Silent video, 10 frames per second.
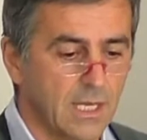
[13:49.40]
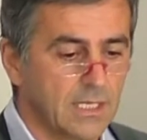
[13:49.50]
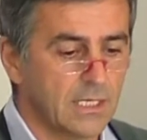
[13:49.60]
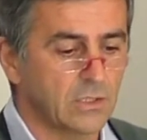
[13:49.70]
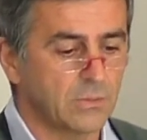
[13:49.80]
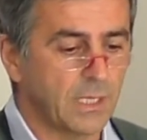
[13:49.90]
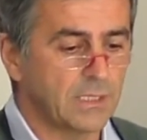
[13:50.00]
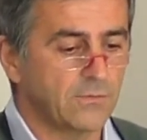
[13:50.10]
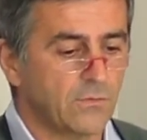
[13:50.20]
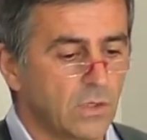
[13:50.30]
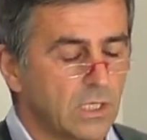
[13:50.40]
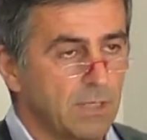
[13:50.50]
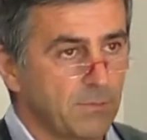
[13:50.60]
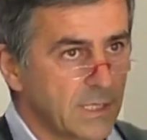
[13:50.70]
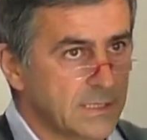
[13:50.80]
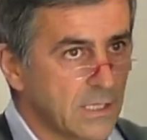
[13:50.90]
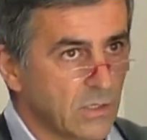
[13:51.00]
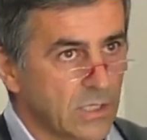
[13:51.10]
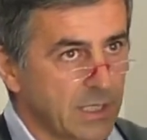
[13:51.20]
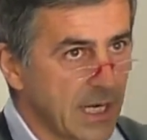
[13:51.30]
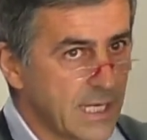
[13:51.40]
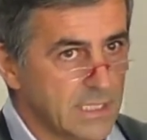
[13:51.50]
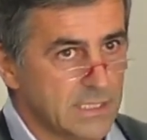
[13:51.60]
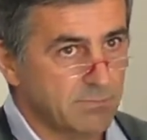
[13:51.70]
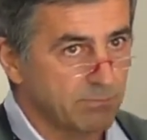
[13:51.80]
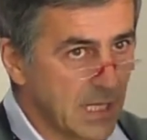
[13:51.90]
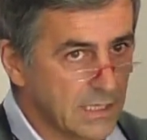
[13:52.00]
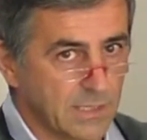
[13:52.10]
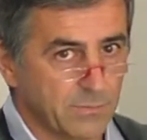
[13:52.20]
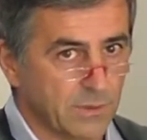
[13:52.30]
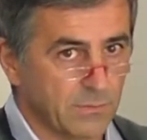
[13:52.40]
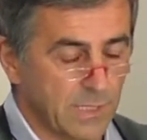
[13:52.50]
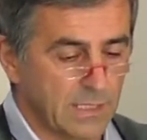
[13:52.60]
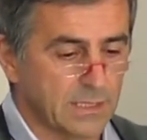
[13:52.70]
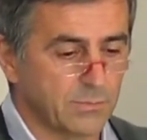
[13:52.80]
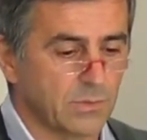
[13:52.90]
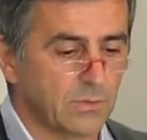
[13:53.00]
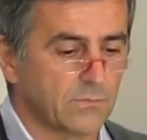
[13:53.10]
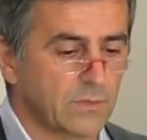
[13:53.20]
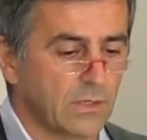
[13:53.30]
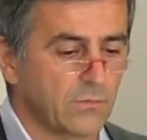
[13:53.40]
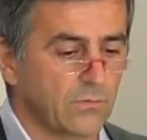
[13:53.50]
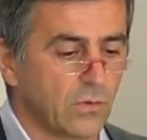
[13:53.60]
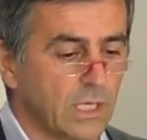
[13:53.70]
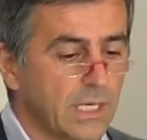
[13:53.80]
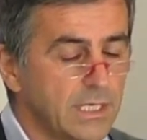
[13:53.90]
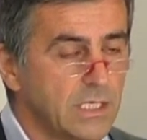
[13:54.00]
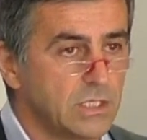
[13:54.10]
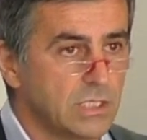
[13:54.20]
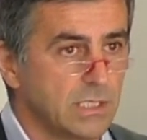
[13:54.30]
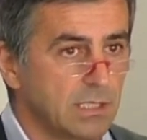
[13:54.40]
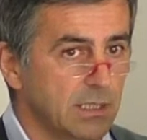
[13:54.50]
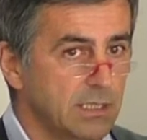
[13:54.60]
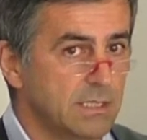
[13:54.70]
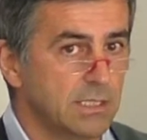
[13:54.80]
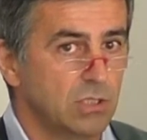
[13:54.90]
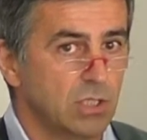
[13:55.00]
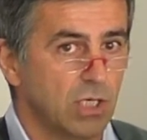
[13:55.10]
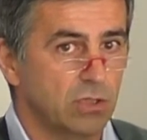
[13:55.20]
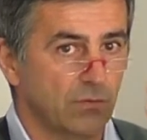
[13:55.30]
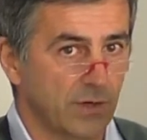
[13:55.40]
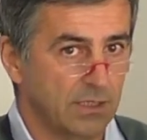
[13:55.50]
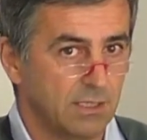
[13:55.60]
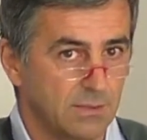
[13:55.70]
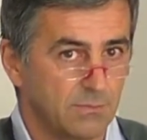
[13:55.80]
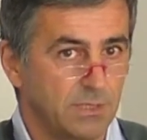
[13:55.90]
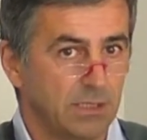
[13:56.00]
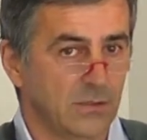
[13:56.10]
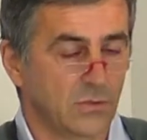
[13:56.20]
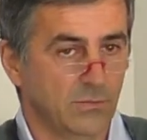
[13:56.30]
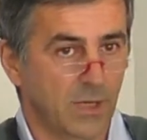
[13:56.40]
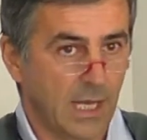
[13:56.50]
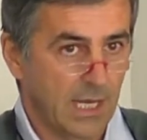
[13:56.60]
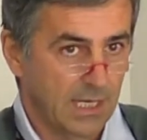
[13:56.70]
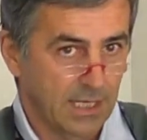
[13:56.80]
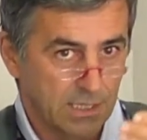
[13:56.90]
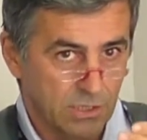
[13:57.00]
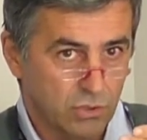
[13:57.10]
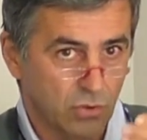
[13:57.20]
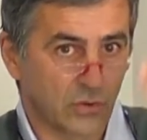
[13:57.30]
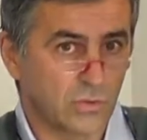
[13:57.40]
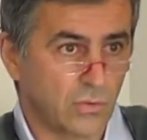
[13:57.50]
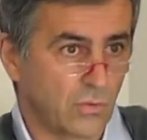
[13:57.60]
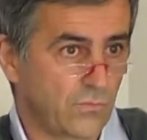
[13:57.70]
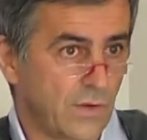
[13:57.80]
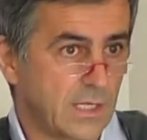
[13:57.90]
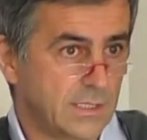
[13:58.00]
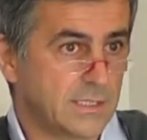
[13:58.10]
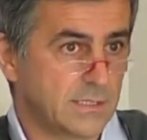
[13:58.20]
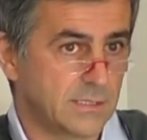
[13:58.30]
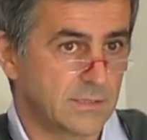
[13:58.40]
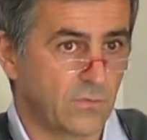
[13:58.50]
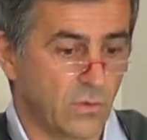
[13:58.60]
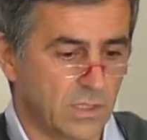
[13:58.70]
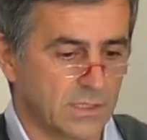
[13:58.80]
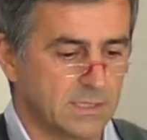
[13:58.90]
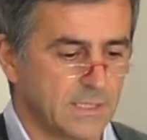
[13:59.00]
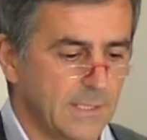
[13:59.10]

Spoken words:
Now the multifocal implants now create this multiple kind of focal, and each circle is in charge of either medium, short, or far distance focus.